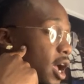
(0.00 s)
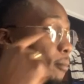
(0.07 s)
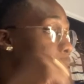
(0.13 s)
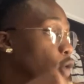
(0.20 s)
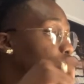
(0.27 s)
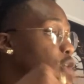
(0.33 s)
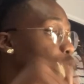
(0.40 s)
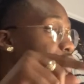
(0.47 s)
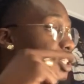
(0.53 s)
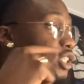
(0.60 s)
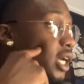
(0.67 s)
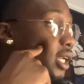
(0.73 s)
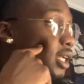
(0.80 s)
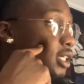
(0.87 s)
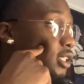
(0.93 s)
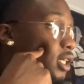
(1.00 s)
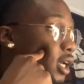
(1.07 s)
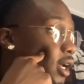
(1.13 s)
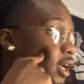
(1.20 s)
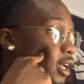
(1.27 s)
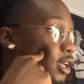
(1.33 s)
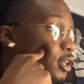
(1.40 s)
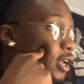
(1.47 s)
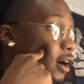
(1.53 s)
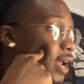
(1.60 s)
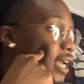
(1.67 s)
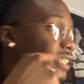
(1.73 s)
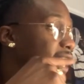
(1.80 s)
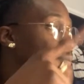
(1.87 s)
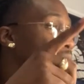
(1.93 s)
multiple studies, you know, they
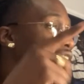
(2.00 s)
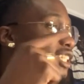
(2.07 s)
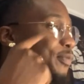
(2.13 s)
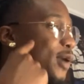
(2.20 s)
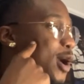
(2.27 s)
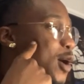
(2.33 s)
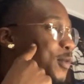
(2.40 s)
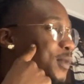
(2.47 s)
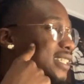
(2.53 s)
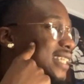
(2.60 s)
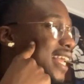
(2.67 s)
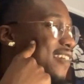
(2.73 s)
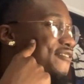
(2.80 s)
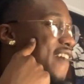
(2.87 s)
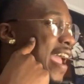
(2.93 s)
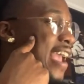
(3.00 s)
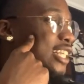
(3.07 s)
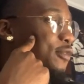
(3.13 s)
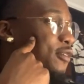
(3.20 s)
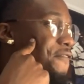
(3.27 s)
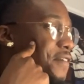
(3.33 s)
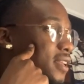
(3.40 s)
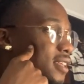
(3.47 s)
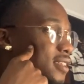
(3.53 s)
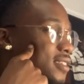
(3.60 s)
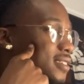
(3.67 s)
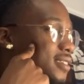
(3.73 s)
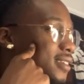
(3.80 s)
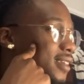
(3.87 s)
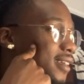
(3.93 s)
say Ben Shapiro be saying facts over
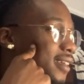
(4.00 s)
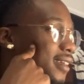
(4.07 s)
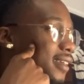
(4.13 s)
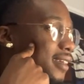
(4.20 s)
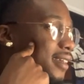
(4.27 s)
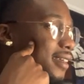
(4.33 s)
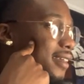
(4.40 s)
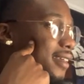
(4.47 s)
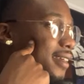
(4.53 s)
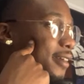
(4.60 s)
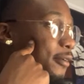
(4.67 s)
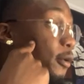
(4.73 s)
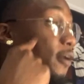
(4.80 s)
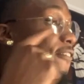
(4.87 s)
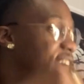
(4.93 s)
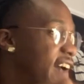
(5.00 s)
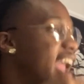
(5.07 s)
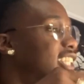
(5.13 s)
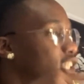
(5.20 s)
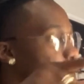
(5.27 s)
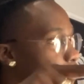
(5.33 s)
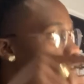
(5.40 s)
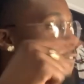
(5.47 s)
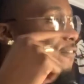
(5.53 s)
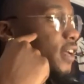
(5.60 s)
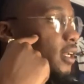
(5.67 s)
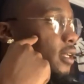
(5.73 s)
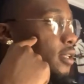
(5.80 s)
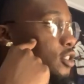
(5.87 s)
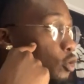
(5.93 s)
feelings. Well, facts over
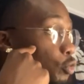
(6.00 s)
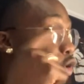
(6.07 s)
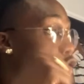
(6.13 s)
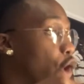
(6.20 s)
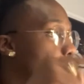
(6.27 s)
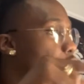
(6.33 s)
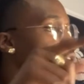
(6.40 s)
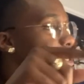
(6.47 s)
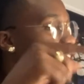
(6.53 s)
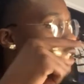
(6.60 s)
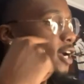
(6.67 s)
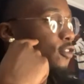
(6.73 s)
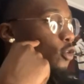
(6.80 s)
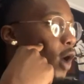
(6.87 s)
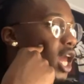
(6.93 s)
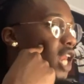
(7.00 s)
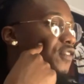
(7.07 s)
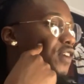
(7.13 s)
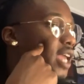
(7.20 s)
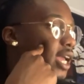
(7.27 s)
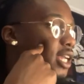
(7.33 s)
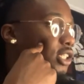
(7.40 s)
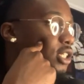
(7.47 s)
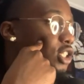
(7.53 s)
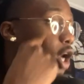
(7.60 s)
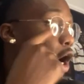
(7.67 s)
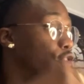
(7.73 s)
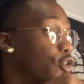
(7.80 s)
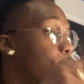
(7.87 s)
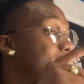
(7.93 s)
feelings, regardless of qualifications,
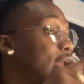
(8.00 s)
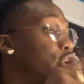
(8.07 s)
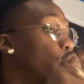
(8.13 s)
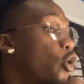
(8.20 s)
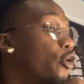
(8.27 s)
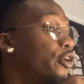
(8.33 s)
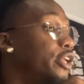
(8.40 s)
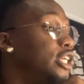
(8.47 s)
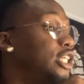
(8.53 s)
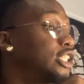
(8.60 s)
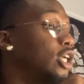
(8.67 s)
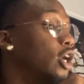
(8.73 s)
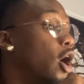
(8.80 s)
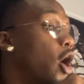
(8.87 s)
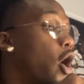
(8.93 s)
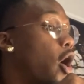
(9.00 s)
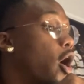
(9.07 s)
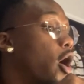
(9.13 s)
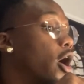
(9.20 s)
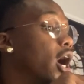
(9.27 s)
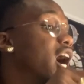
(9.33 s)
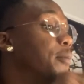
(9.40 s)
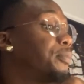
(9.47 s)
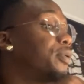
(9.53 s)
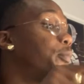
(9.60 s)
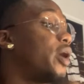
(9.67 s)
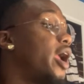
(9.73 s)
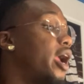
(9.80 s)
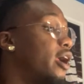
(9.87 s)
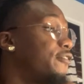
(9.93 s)
although minorities are
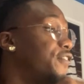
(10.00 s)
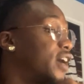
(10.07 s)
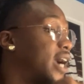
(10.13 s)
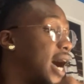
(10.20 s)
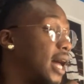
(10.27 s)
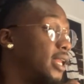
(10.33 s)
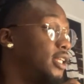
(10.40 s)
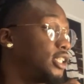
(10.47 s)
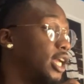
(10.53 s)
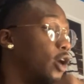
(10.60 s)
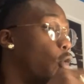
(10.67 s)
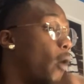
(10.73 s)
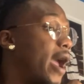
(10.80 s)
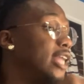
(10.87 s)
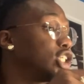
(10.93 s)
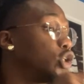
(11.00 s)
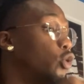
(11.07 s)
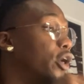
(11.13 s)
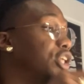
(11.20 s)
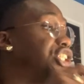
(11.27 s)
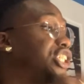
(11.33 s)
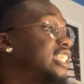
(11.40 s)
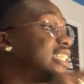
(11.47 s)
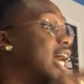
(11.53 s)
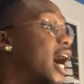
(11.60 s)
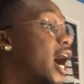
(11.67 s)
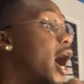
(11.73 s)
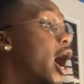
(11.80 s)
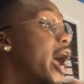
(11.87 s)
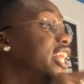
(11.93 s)
unprepared for college and whites who are just
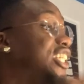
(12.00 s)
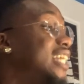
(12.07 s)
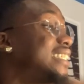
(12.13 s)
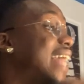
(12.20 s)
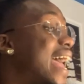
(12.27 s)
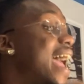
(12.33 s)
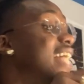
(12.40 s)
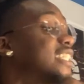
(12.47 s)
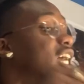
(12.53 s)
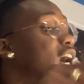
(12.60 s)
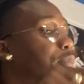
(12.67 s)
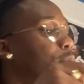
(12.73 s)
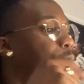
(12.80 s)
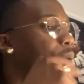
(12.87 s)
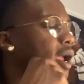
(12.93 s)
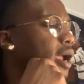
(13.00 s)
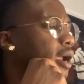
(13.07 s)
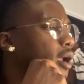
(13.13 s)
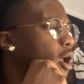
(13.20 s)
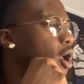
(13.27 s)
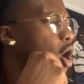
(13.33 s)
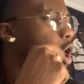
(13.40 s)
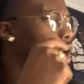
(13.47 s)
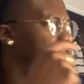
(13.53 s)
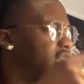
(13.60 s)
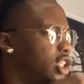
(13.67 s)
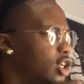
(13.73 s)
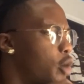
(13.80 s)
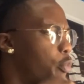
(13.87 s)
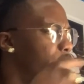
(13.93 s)
as unprepared are
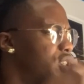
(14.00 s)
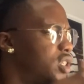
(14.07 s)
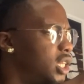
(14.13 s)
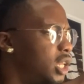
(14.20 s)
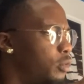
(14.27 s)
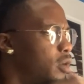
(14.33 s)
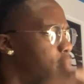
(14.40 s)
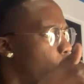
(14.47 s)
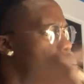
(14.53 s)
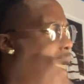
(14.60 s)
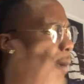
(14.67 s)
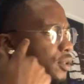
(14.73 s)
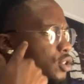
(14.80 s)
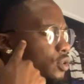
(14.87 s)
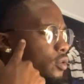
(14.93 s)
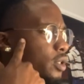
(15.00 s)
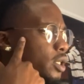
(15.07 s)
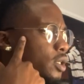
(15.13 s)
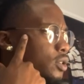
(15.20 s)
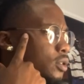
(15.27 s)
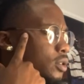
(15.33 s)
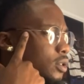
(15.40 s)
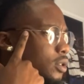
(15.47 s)
still presented with more opportunities.